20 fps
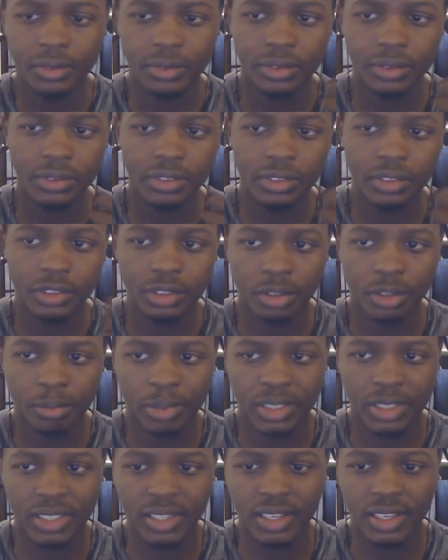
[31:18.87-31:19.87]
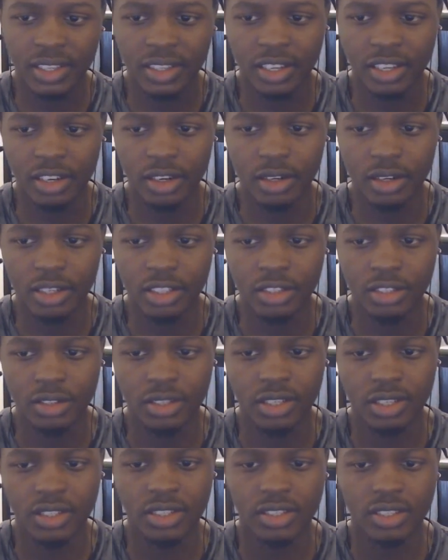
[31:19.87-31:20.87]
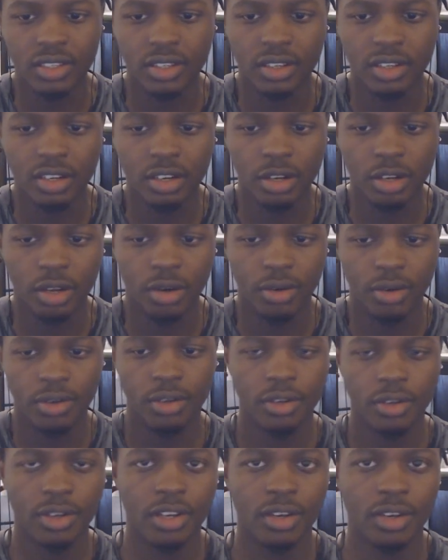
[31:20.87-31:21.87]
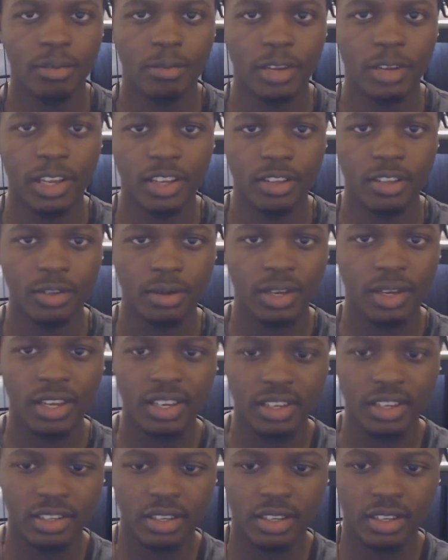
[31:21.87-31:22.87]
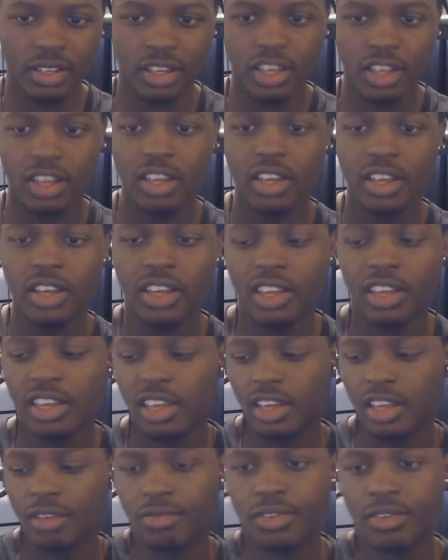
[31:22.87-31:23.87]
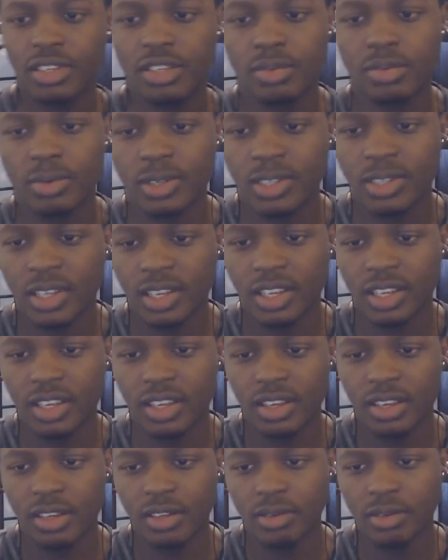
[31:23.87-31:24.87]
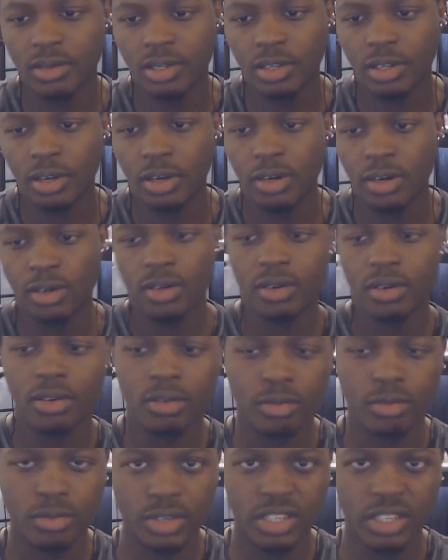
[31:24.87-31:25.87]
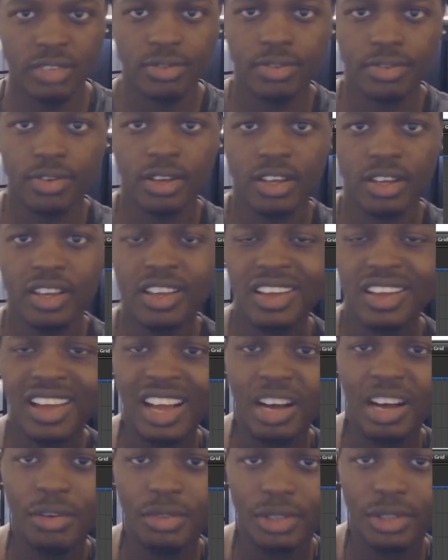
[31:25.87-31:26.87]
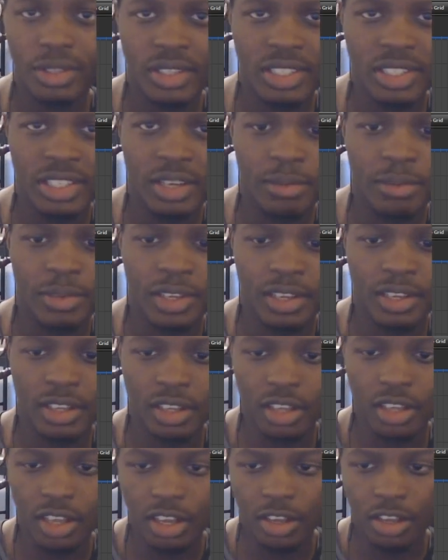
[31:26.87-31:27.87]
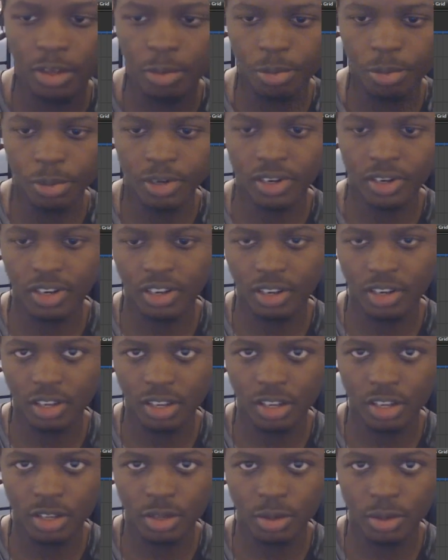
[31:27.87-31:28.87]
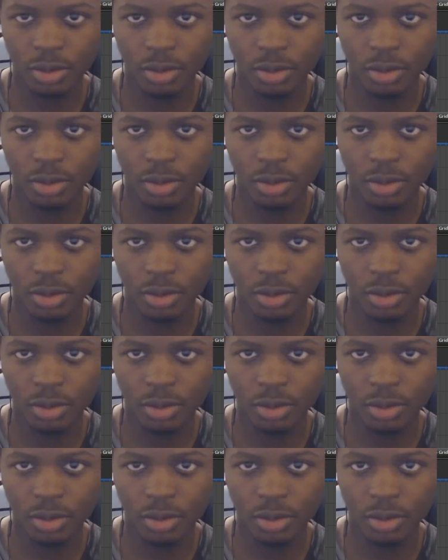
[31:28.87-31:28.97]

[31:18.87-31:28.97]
So basically, the knowledge you just learned, you can apply to anything. If this was like a guitar riff, I would do the same thing. You put in an EQ,